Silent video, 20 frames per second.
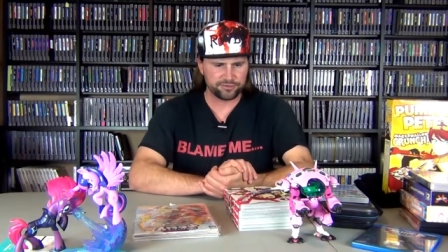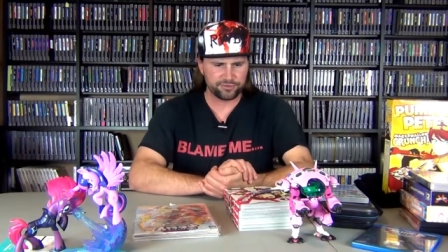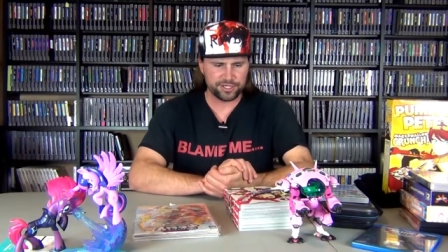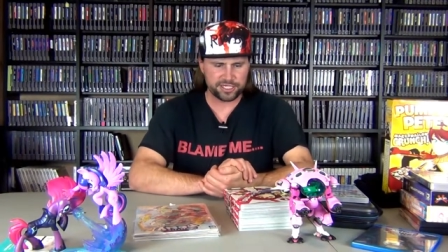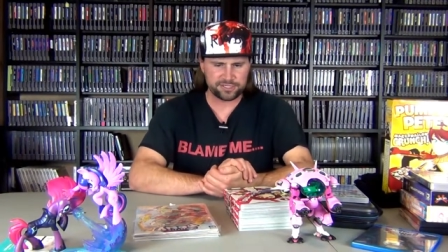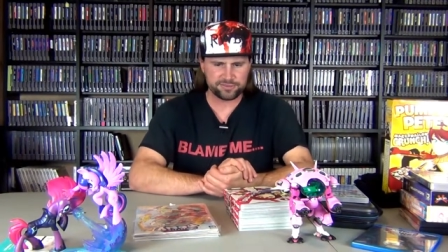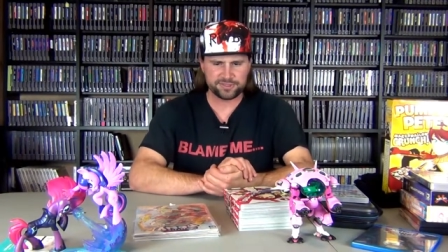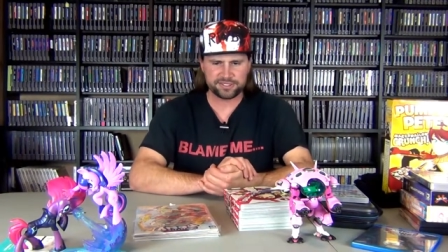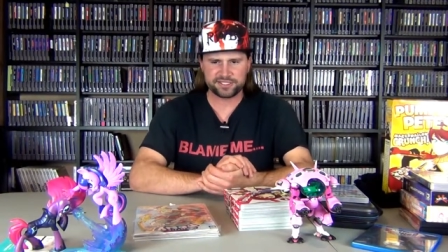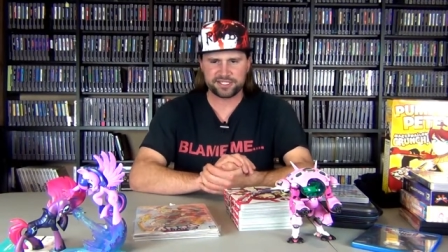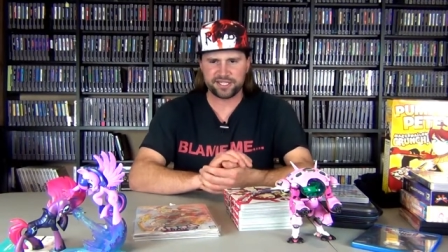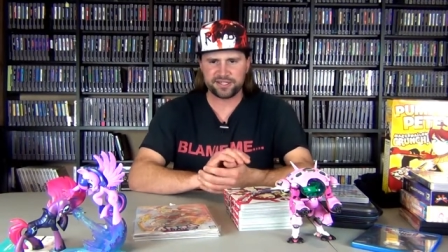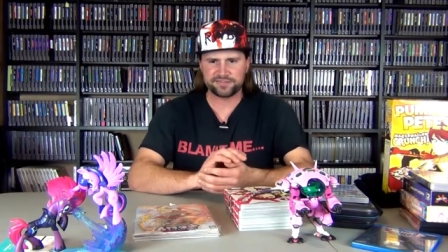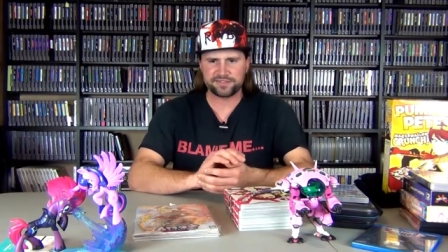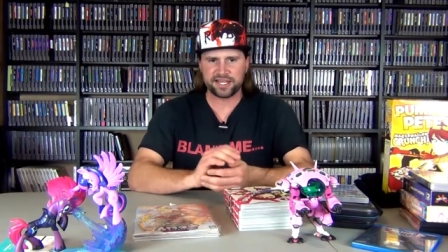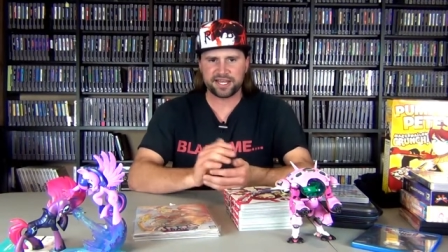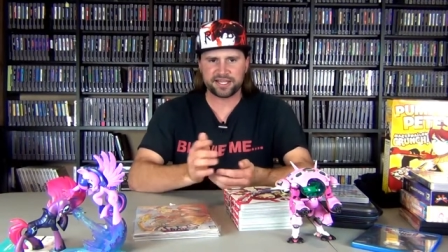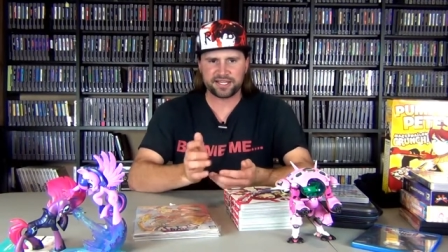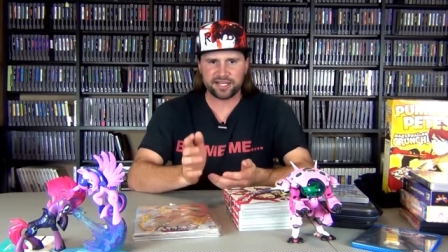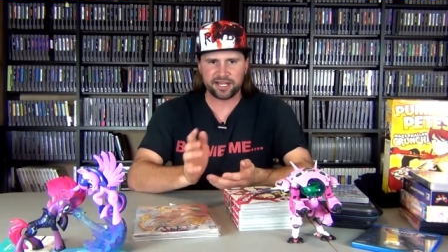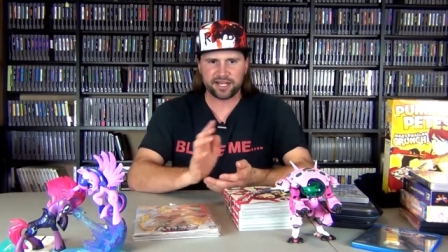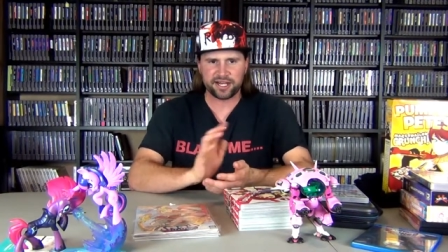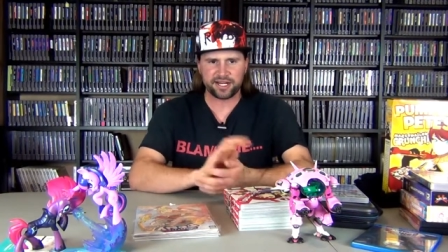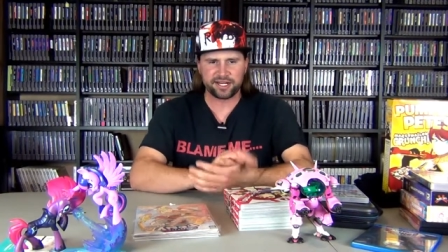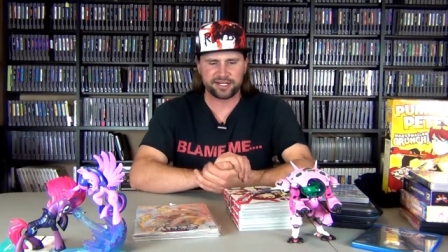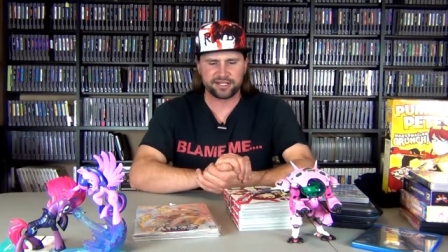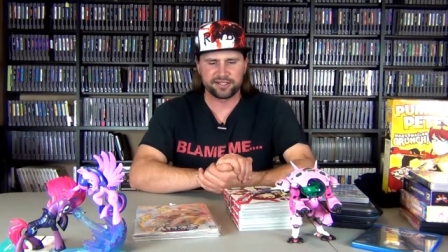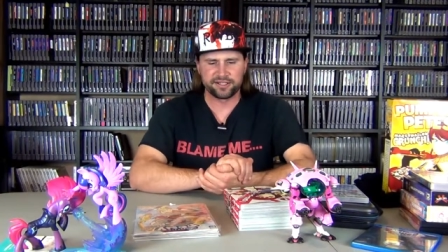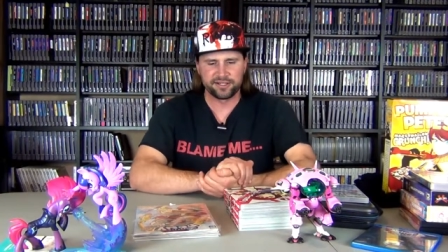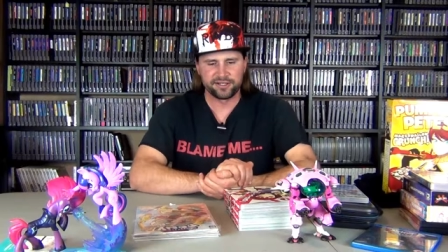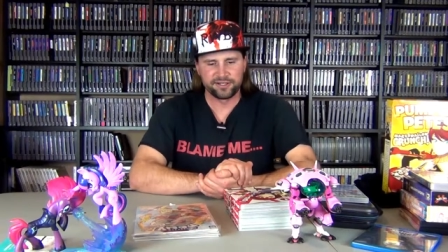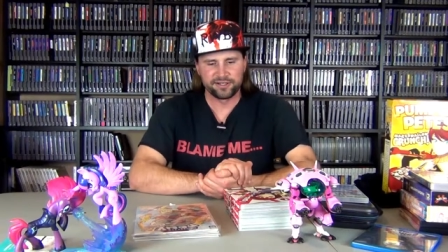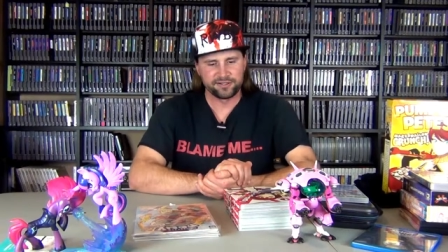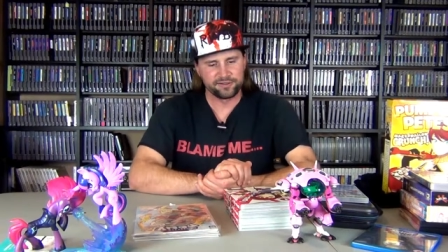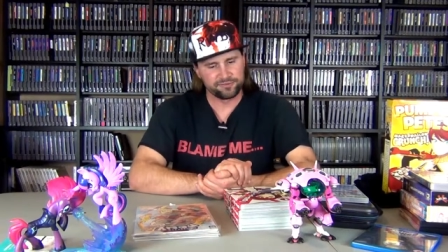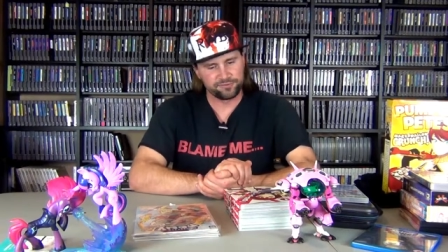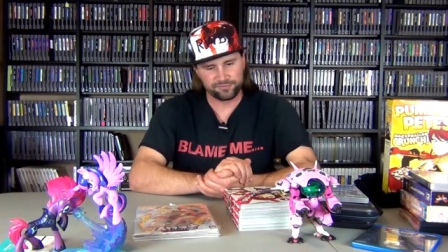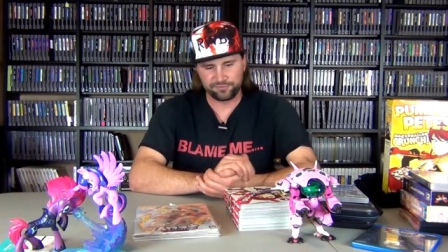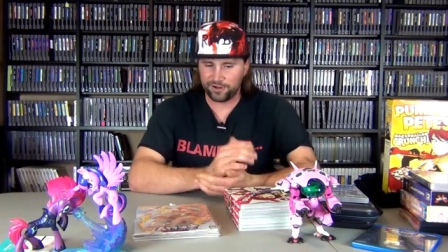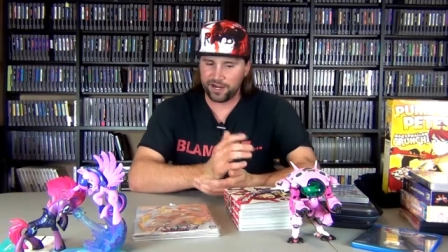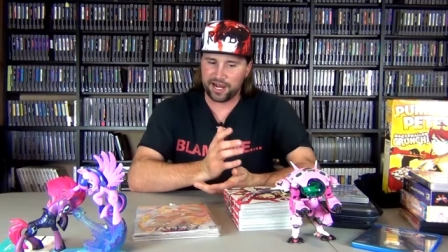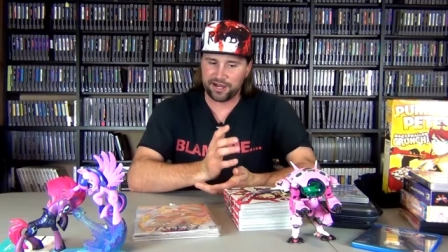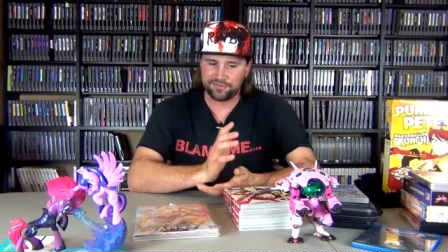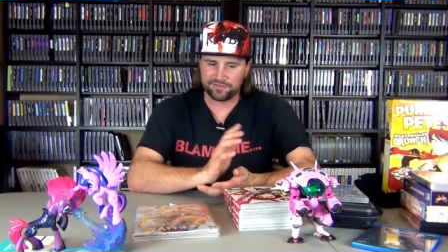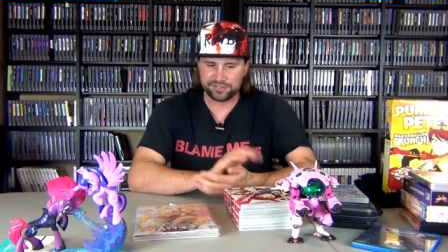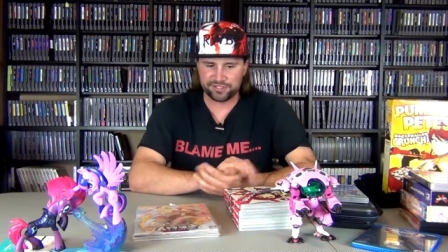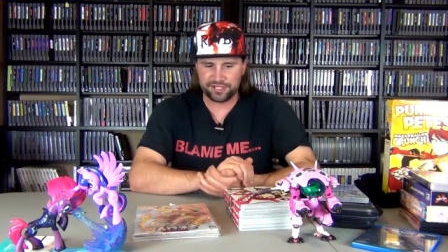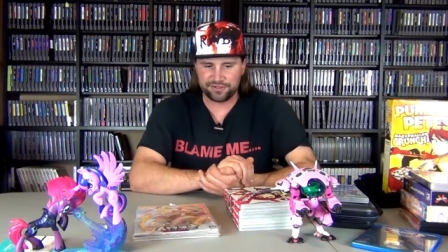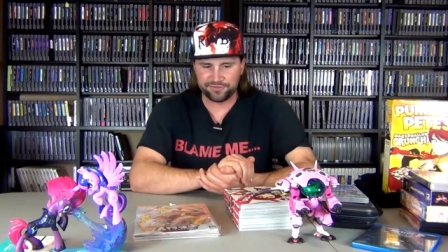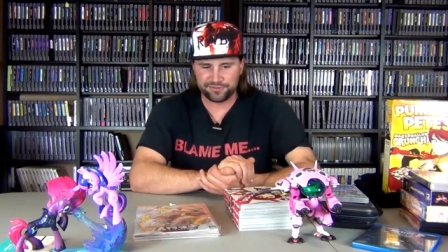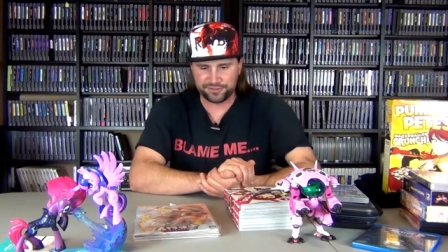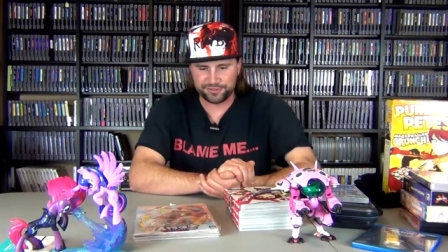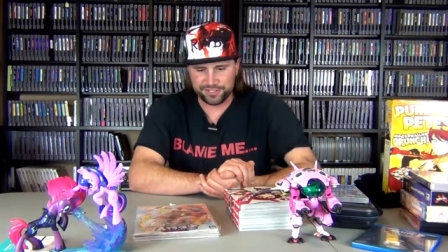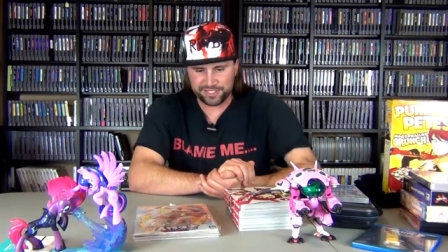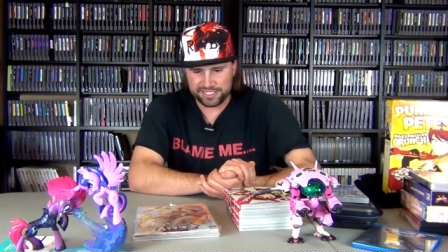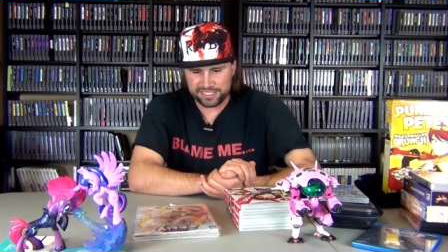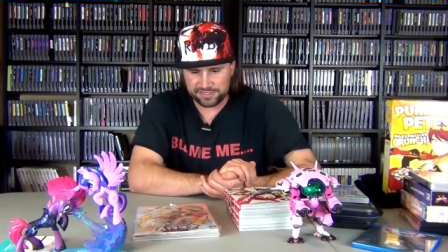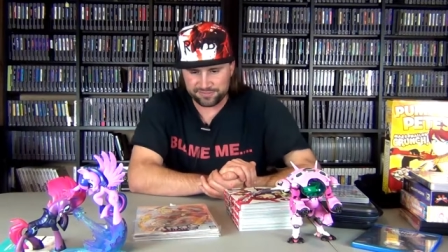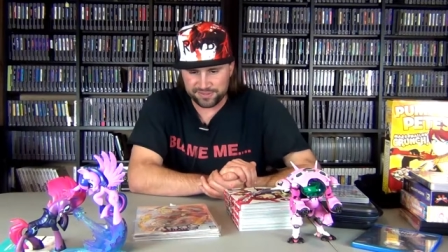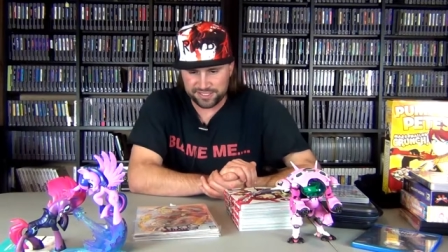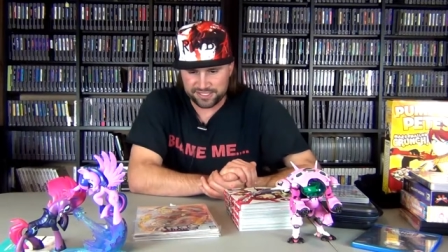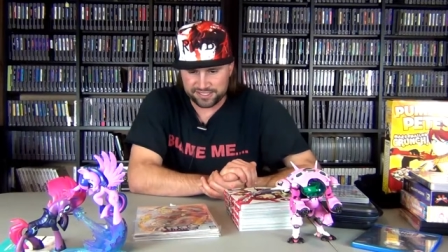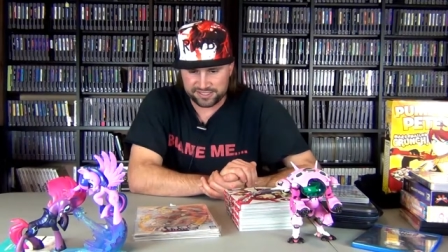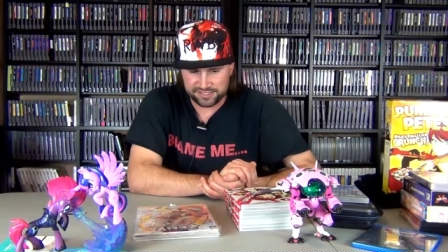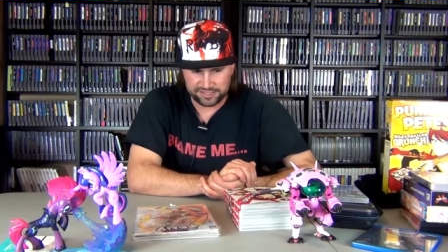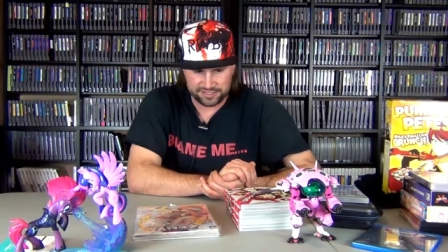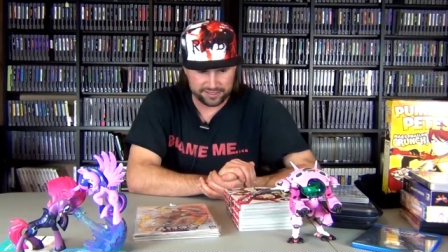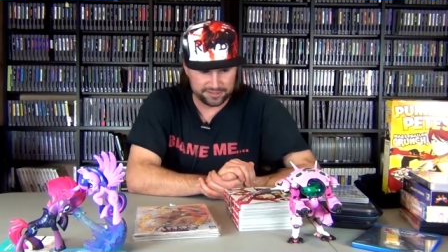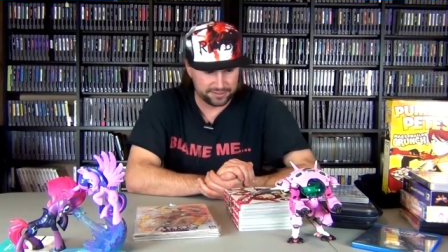Christmas gifts I got, obviously for Christmas.